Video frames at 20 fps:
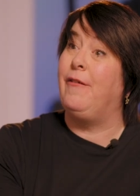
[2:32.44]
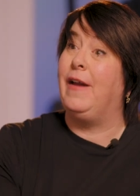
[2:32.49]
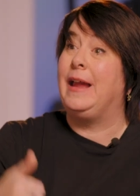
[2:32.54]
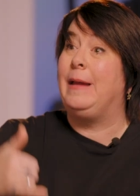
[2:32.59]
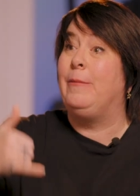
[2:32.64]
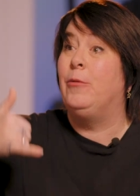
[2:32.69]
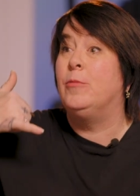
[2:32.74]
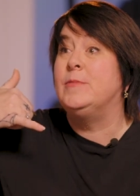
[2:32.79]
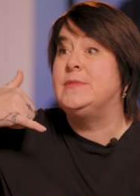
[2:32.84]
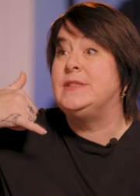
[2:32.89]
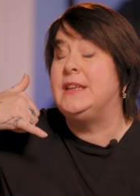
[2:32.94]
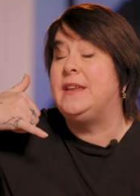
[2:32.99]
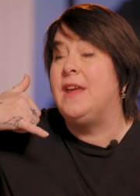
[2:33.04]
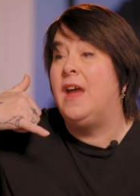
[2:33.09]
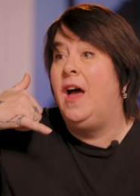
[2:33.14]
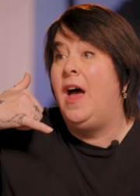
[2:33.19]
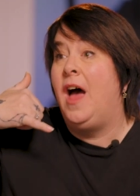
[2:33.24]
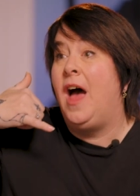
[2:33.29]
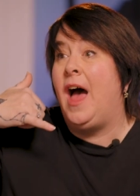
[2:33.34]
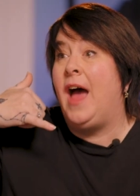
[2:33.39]
rang him up and said,
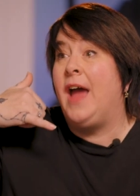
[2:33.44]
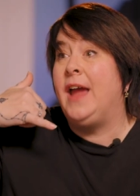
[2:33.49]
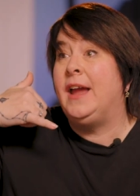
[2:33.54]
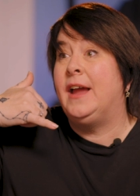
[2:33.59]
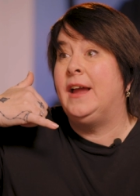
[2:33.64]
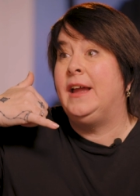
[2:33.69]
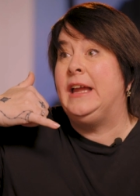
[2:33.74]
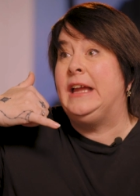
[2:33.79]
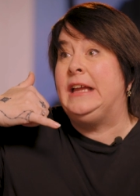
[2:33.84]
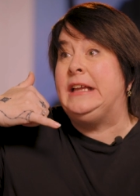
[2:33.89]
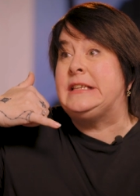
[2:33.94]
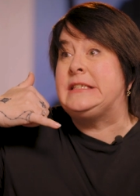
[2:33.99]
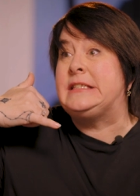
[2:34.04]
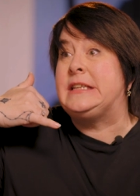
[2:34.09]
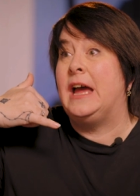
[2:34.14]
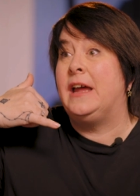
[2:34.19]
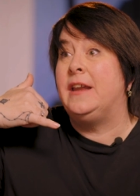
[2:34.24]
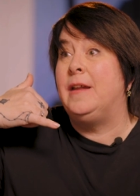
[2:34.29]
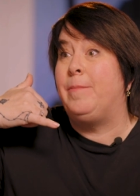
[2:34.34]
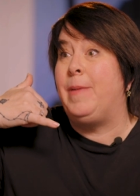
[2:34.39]
Hey, hey, hey, you're
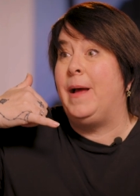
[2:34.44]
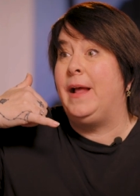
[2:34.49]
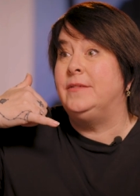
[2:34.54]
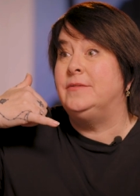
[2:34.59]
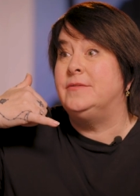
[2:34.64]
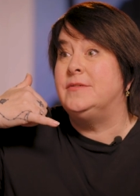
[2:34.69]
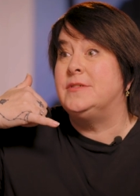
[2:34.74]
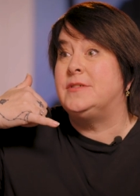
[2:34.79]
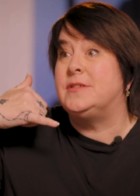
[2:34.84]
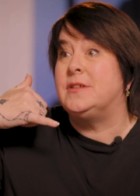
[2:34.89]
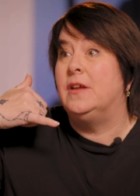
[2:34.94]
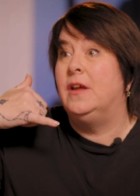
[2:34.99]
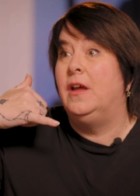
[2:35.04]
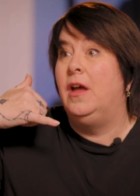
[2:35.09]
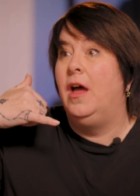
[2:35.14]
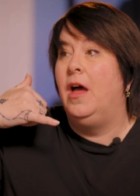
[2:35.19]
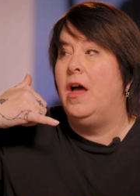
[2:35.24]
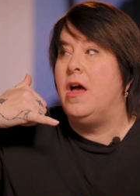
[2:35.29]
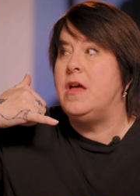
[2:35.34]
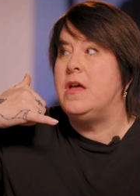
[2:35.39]
starting a band.
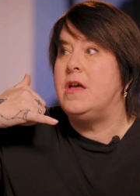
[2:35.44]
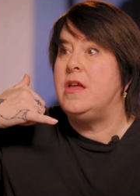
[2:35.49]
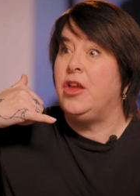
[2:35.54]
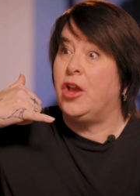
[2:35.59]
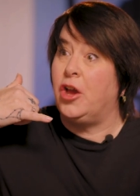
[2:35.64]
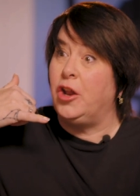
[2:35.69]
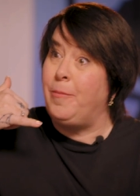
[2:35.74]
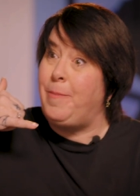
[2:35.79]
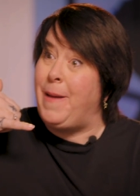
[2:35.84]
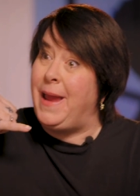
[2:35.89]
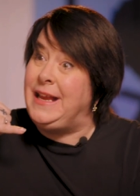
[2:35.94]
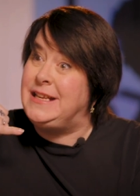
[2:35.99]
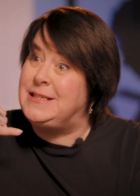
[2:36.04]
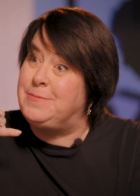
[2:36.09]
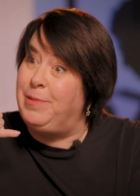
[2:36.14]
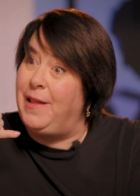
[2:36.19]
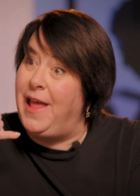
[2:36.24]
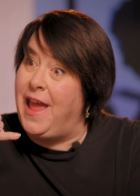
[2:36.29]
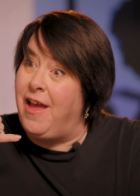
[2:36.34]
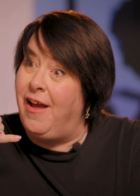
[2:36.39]
Uh, you got a bass
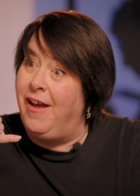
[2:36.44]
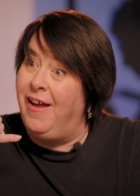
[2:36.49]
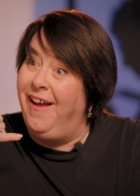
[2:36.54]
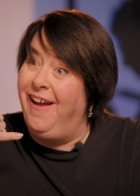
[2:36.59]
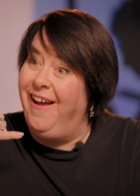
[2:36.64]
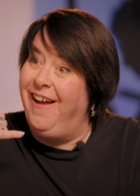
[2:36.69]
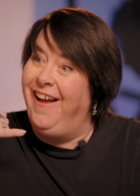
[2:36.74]
player.